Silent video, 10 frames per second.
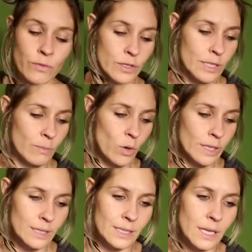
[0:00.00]
for
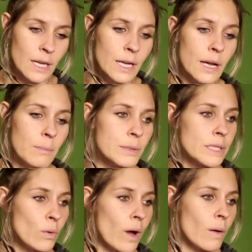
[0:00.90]
someone's
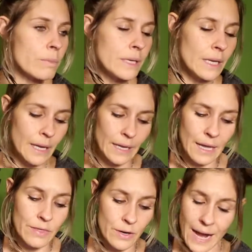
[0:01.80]
complete well-being
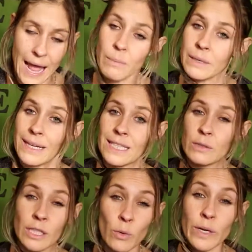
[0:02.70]
and their
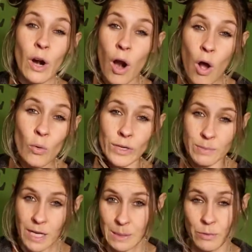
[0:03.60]
happiness. We are all
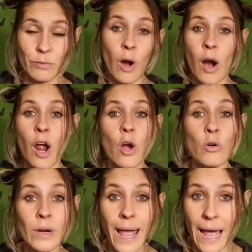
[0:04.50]
responsible for our
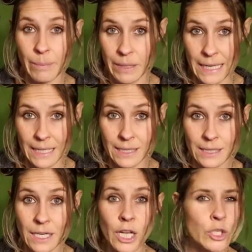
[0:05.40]
own
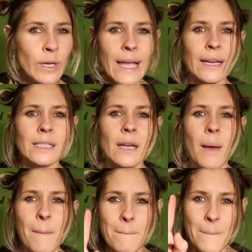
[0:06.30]
happiness. You can't
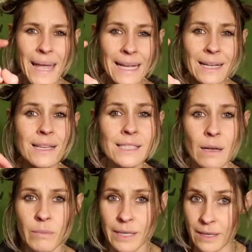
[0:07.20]
make
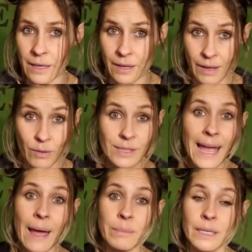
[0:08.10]
somebody else
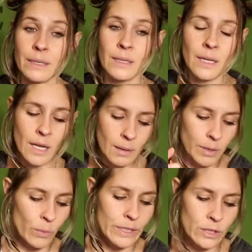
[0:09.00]
happy.
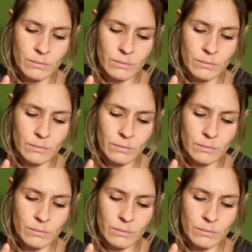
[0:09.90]
But we